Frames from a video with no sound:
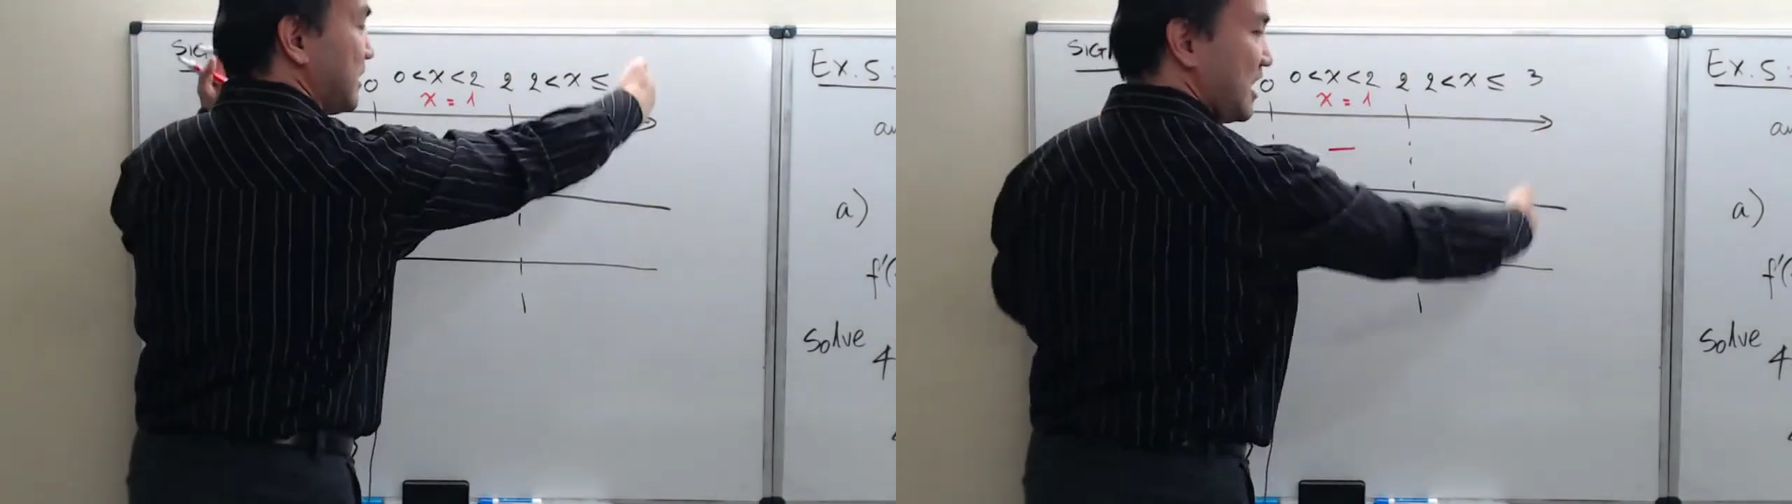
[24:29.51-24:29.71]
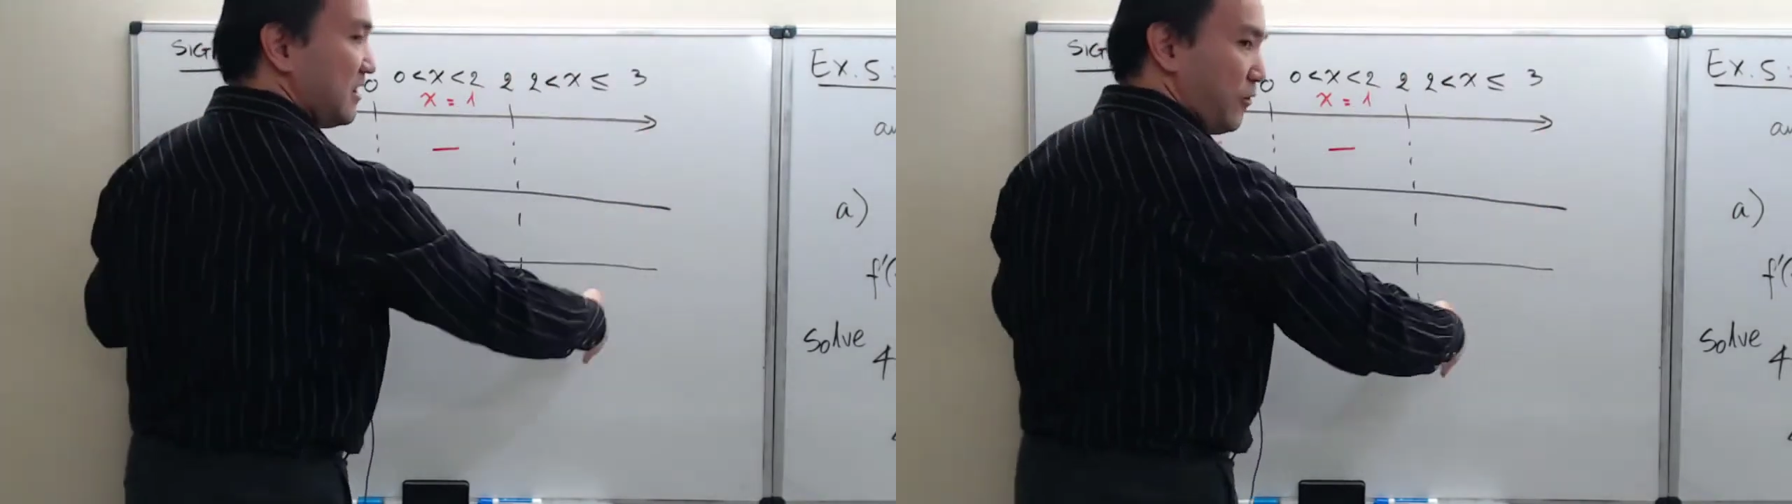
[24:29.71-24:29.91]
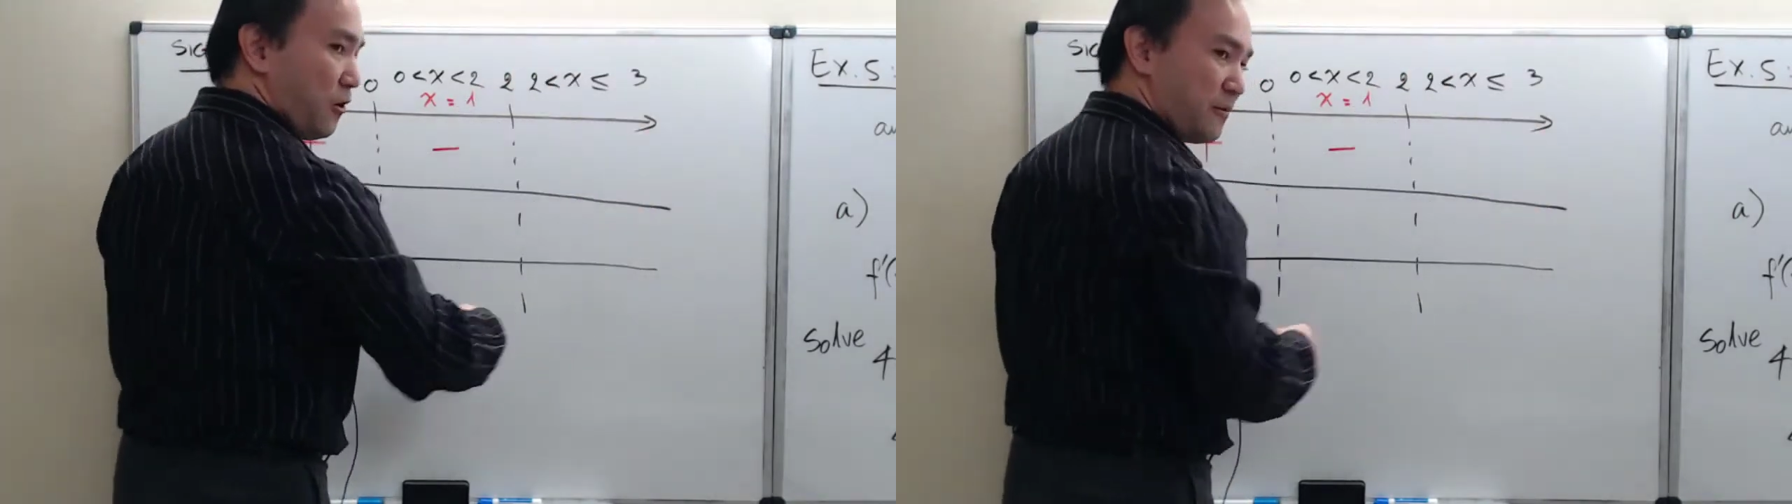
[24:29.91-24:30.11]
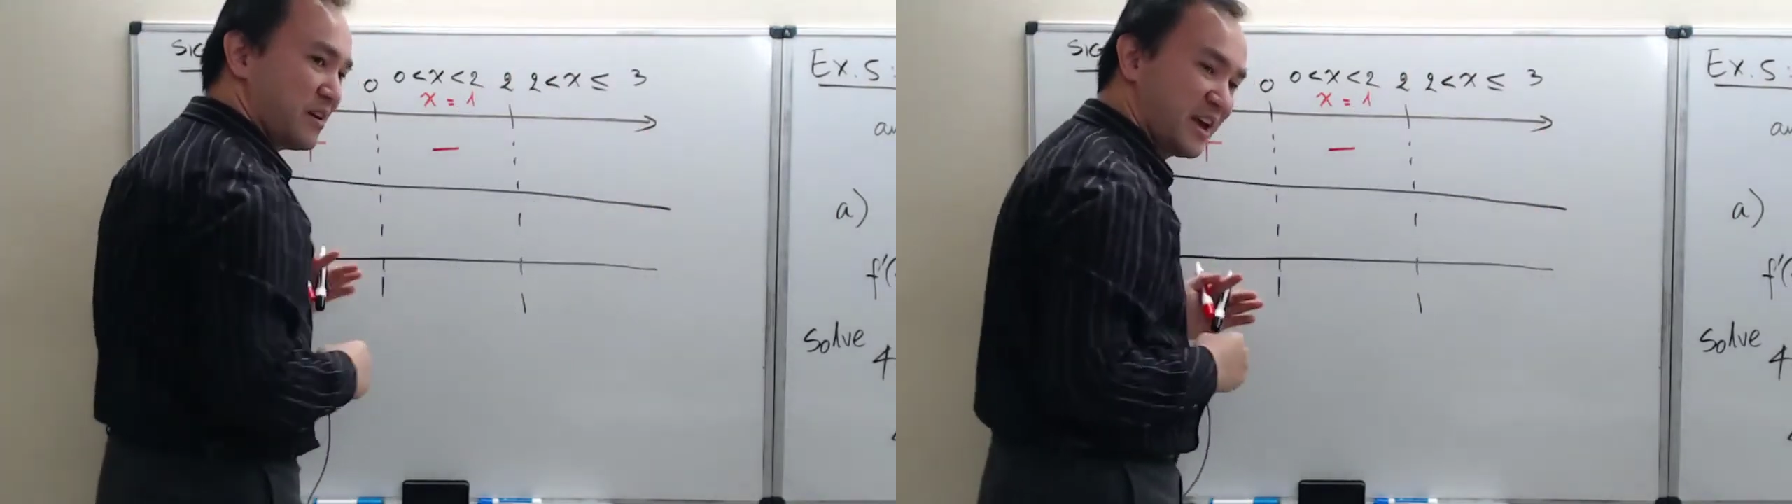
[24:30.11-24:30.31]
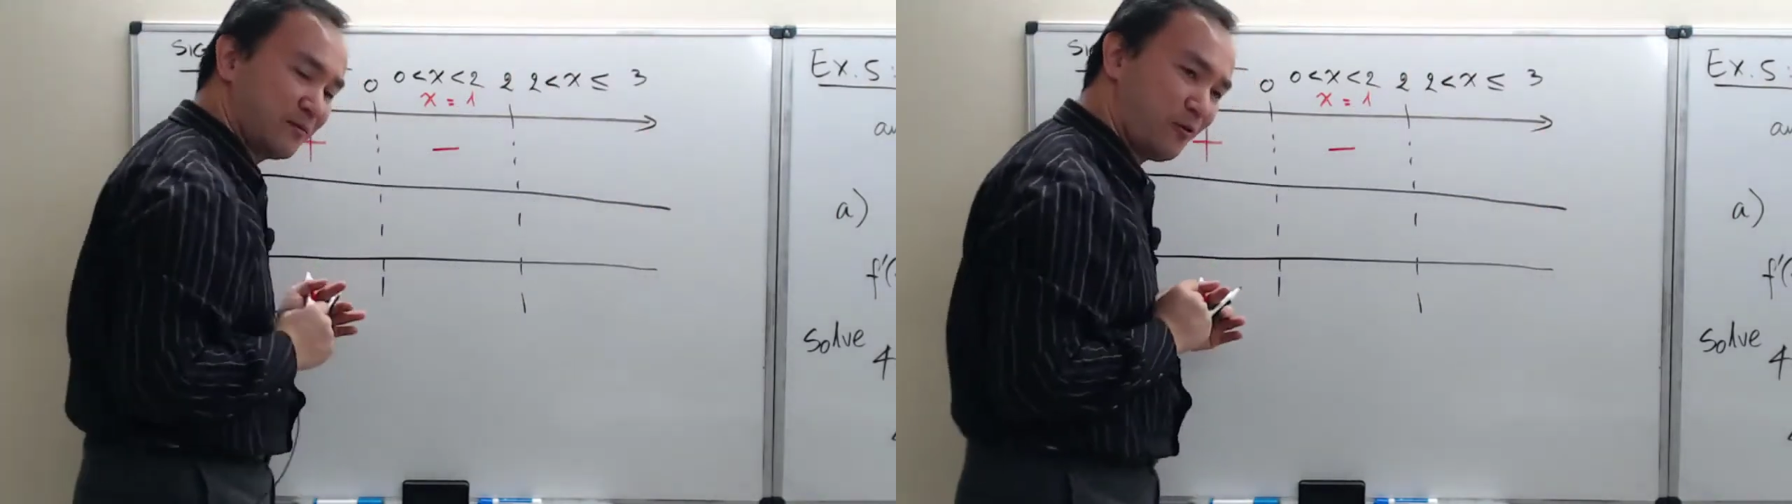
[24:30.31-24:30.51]
interval from
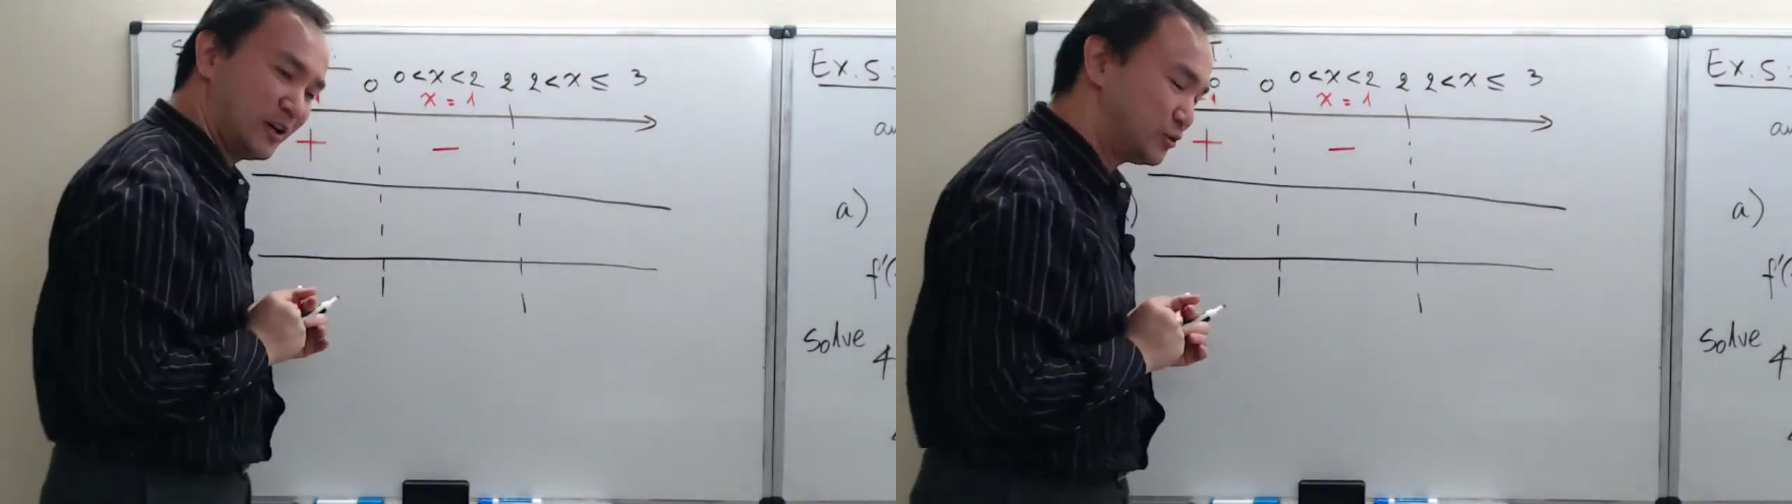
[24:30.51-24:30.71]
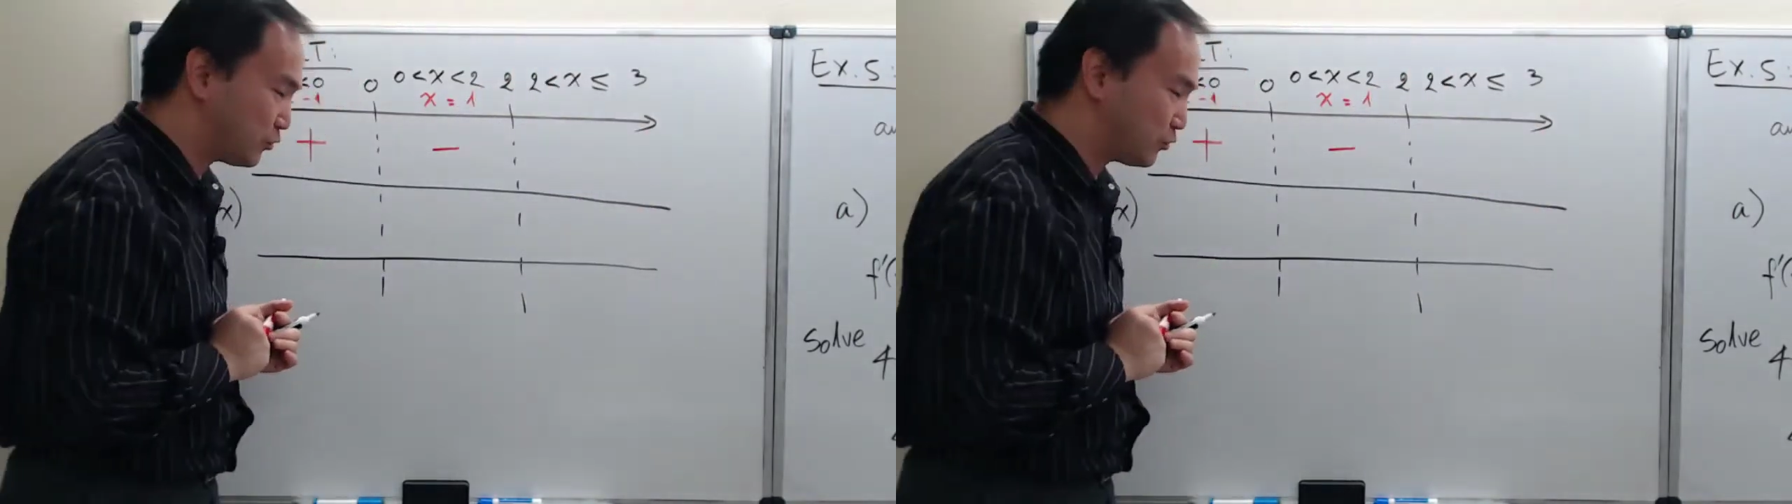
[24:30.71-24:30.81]
-1 to